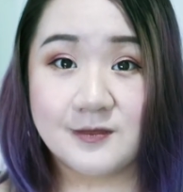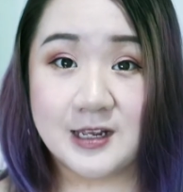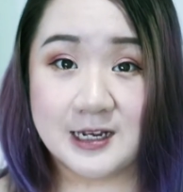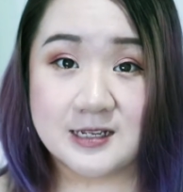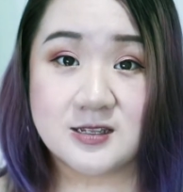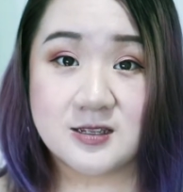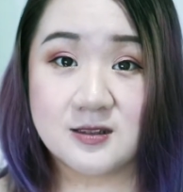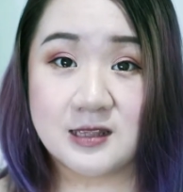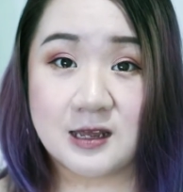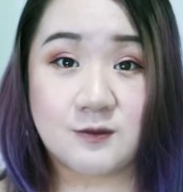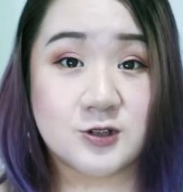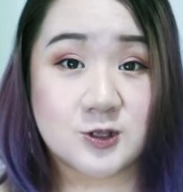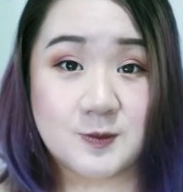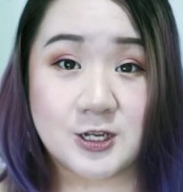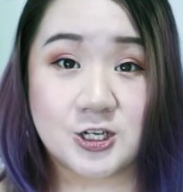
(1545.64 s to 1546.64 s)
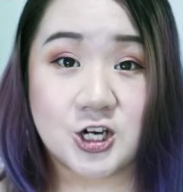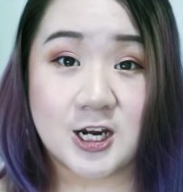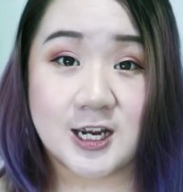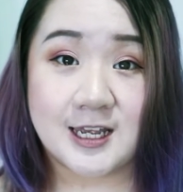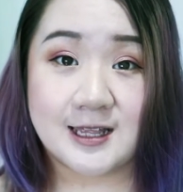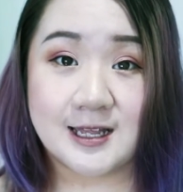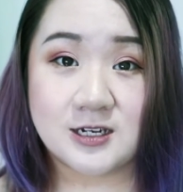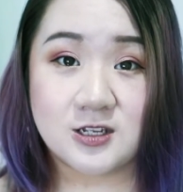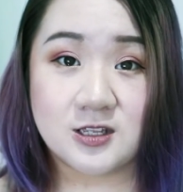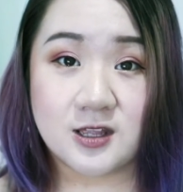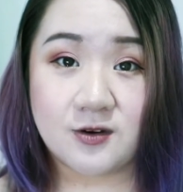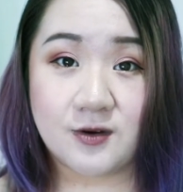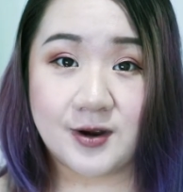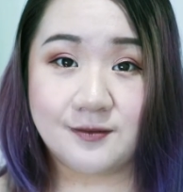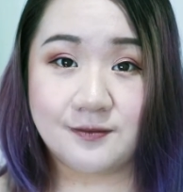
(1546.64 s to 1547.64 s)
Yes, that was me chucking that to
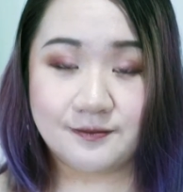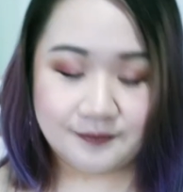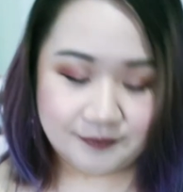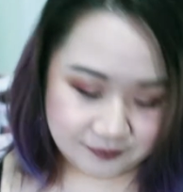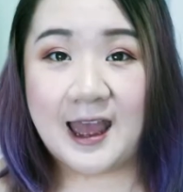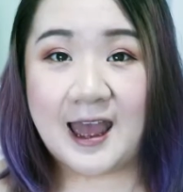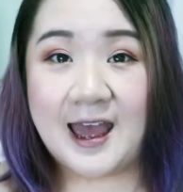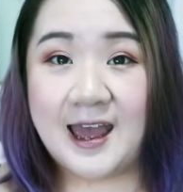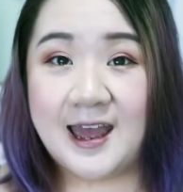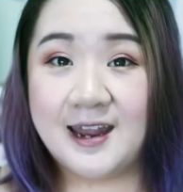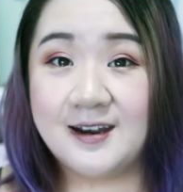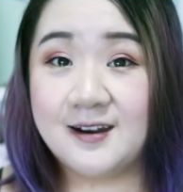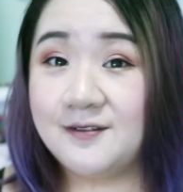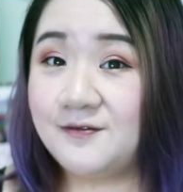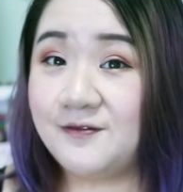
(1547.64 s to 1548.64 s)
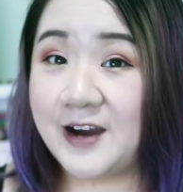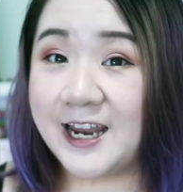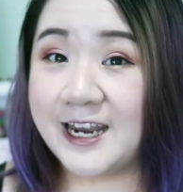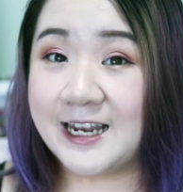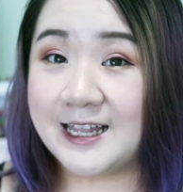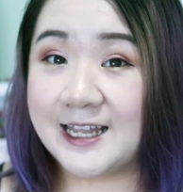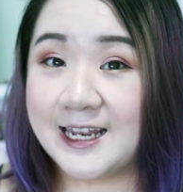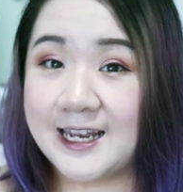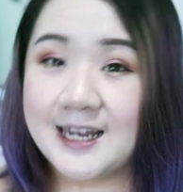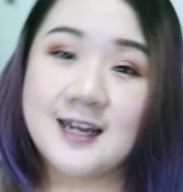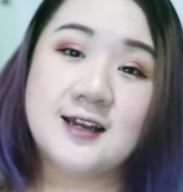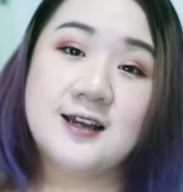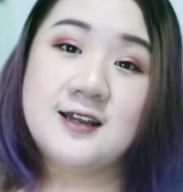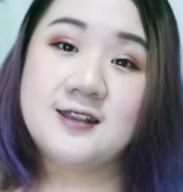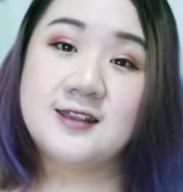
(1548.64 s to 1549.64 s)
the ground. And
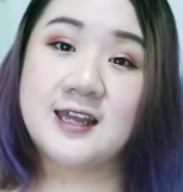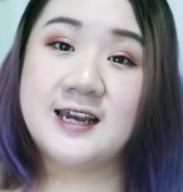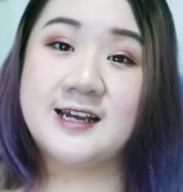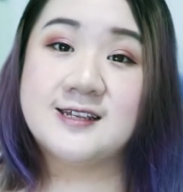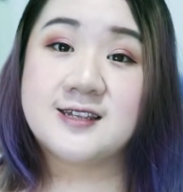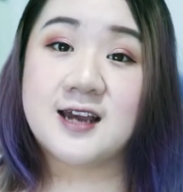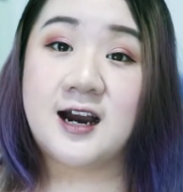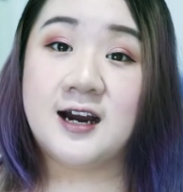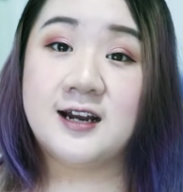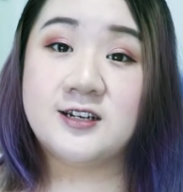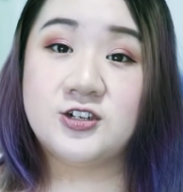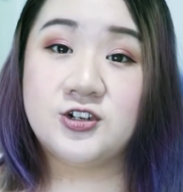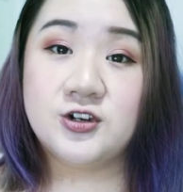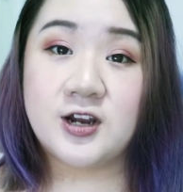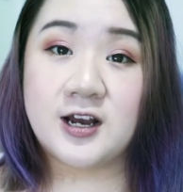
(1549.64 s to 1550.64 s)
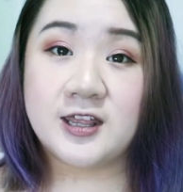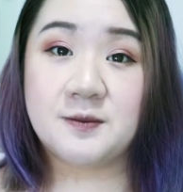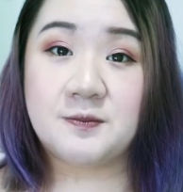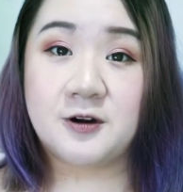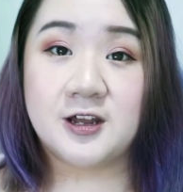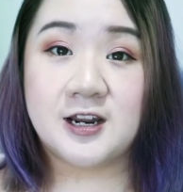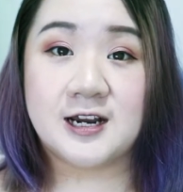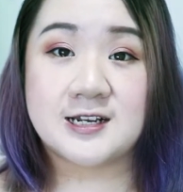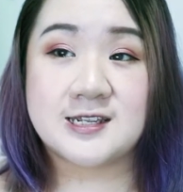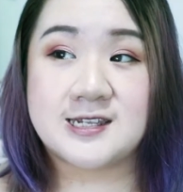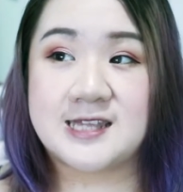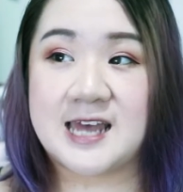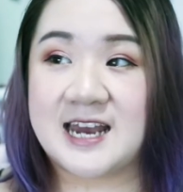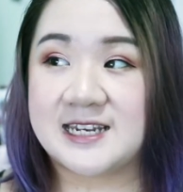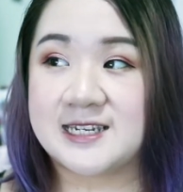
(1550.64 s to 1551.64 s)
finally, these are two other products
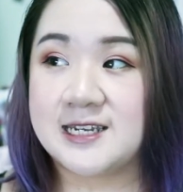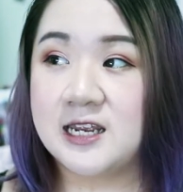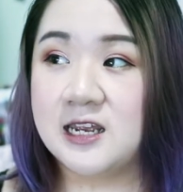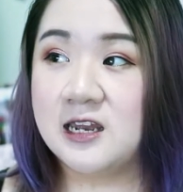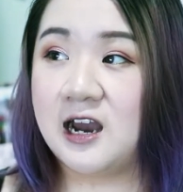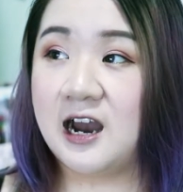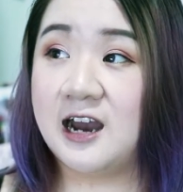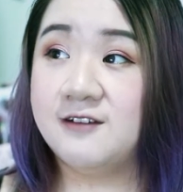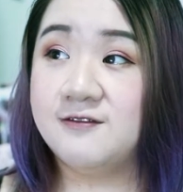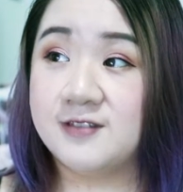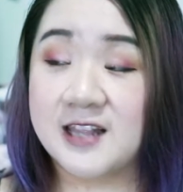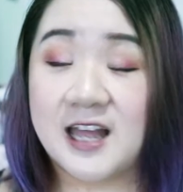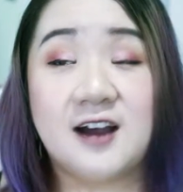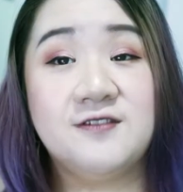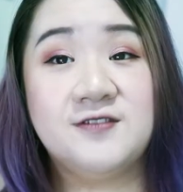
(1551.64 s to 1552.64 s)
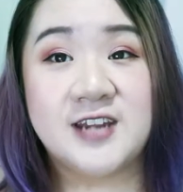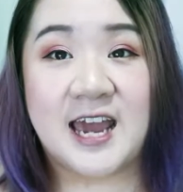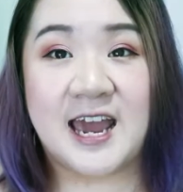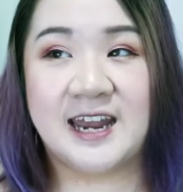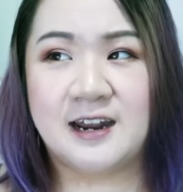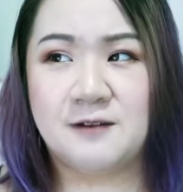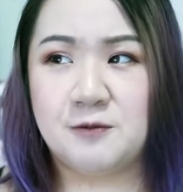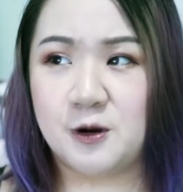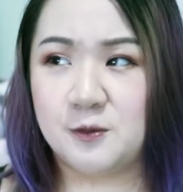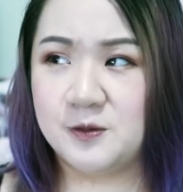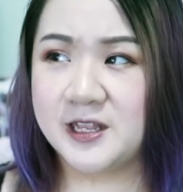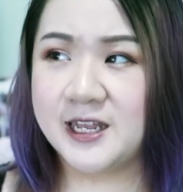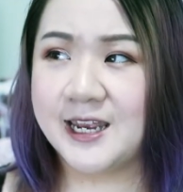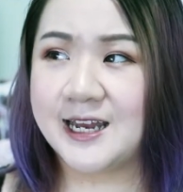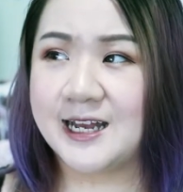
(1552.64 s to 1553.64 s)
that I've loved and are
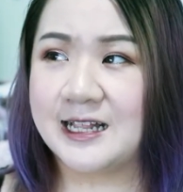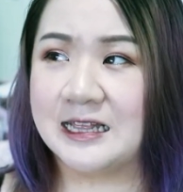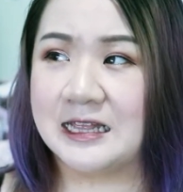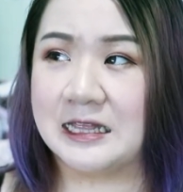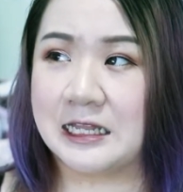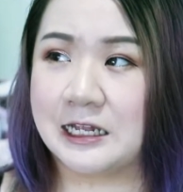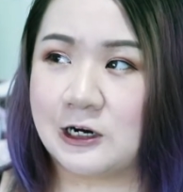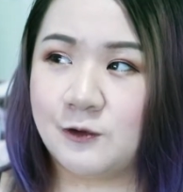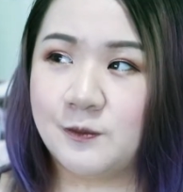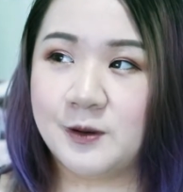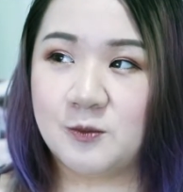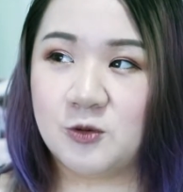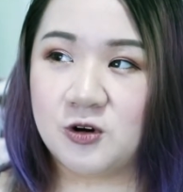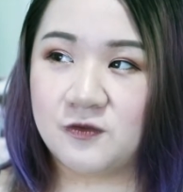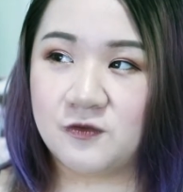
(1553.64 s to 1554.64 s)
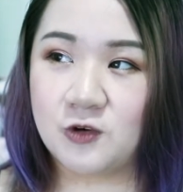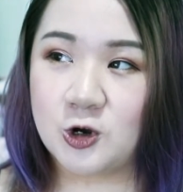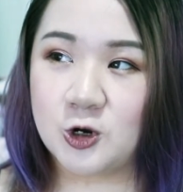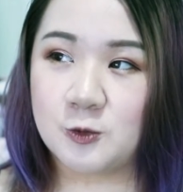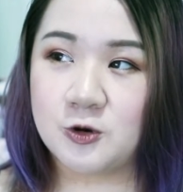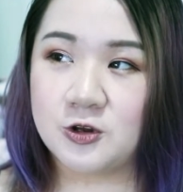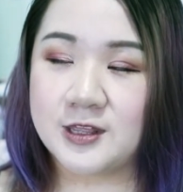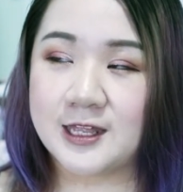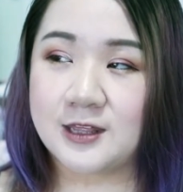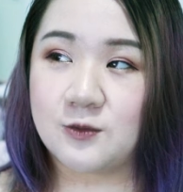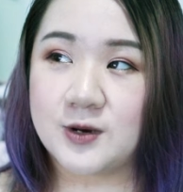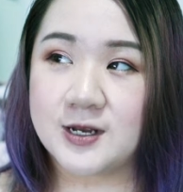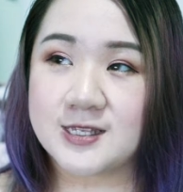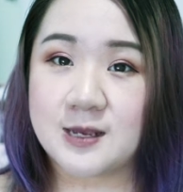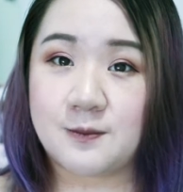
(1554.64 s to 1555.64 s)
probably a little bit more affordable than the
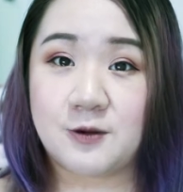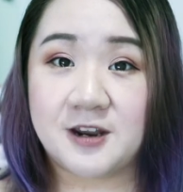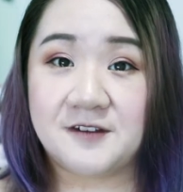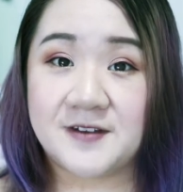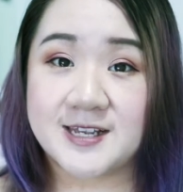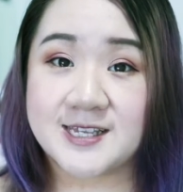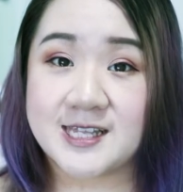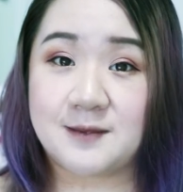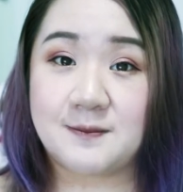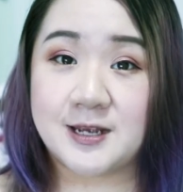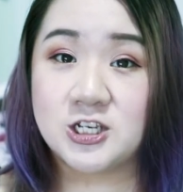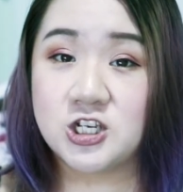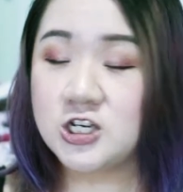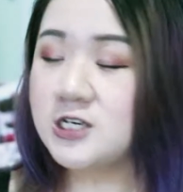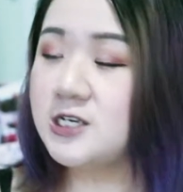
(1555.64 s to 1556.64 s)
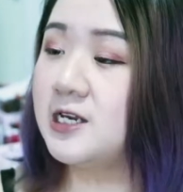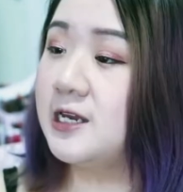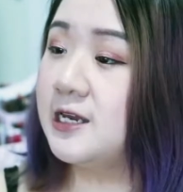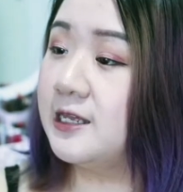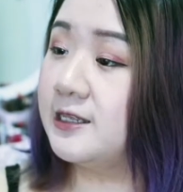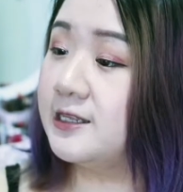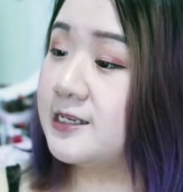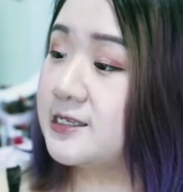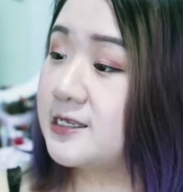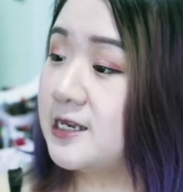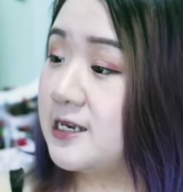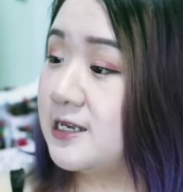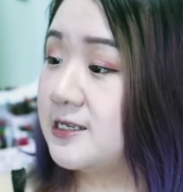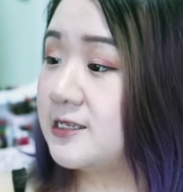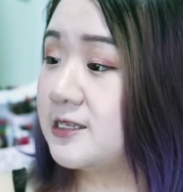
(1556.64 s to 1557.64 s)
ones I previously mentioned. This
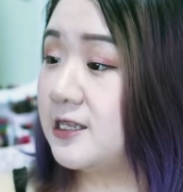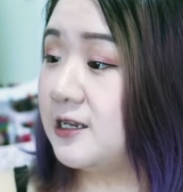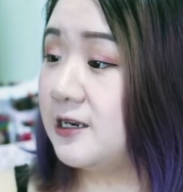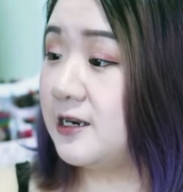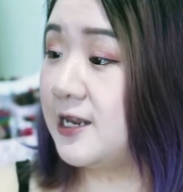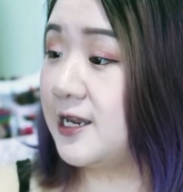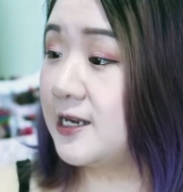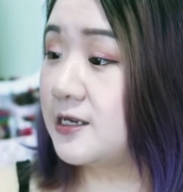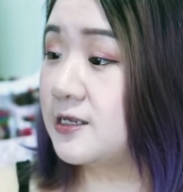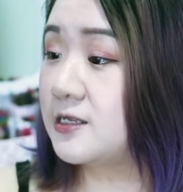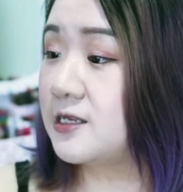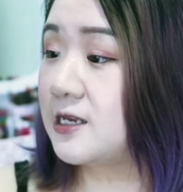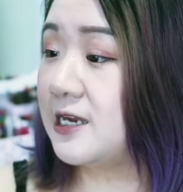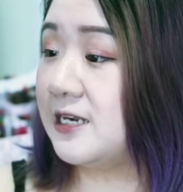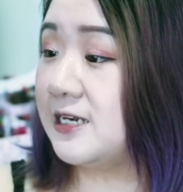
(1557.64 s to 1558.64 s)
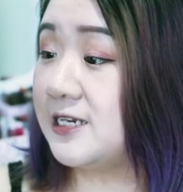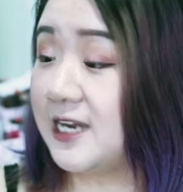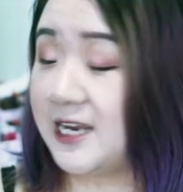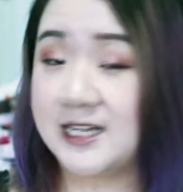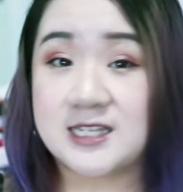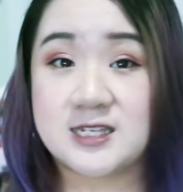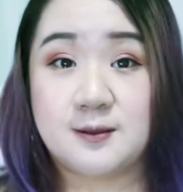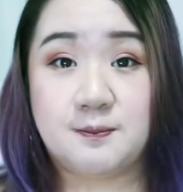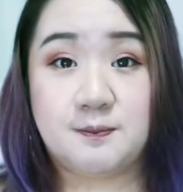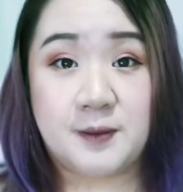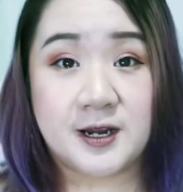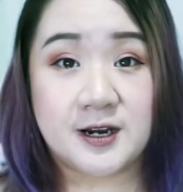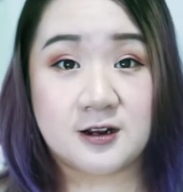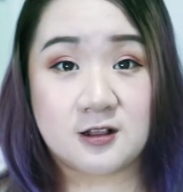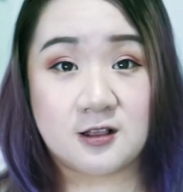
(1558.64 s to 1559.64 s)
is the NYX Intense
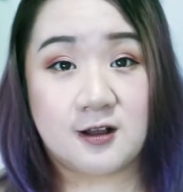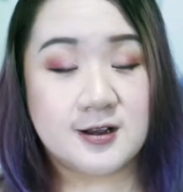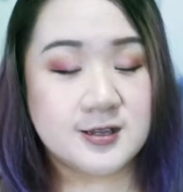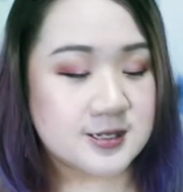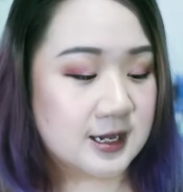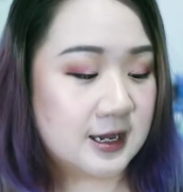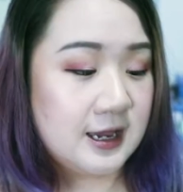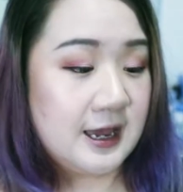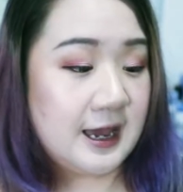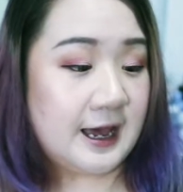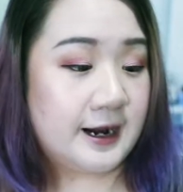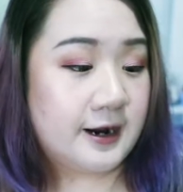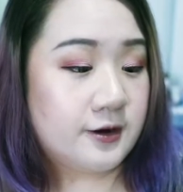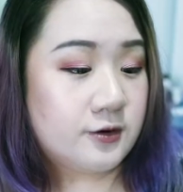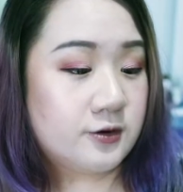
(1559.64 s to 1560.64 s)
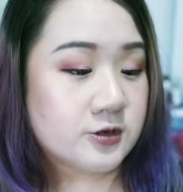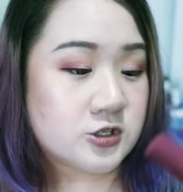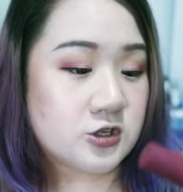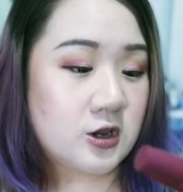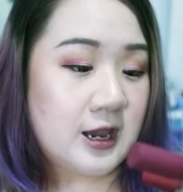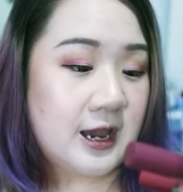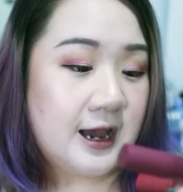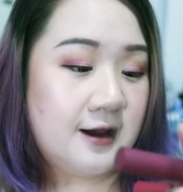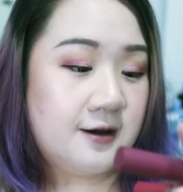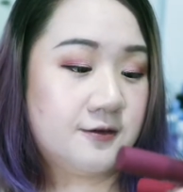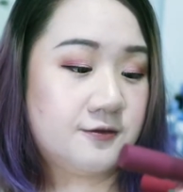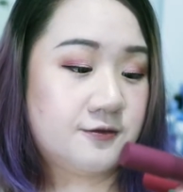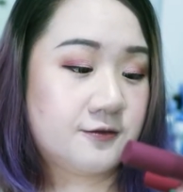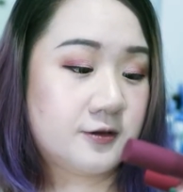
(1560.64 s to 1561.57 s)
Butter Gloss, and I also have